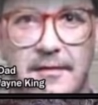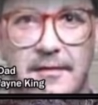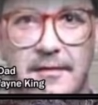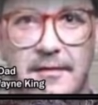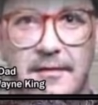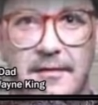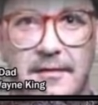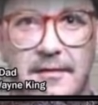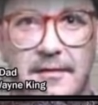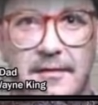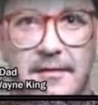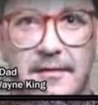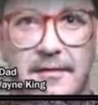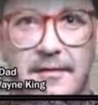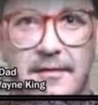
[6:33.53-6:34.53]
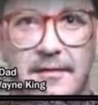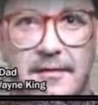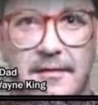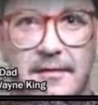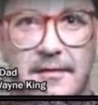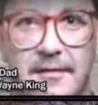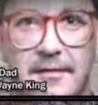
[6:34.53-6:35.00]

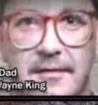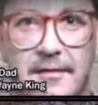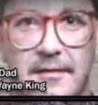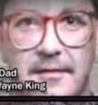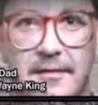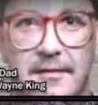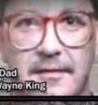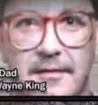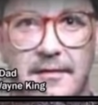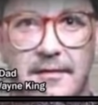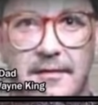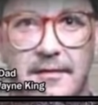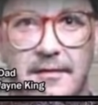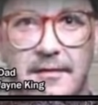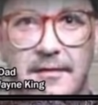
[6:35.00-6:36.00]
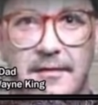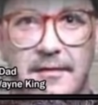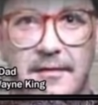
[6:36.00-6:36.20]
The person shown says nothing.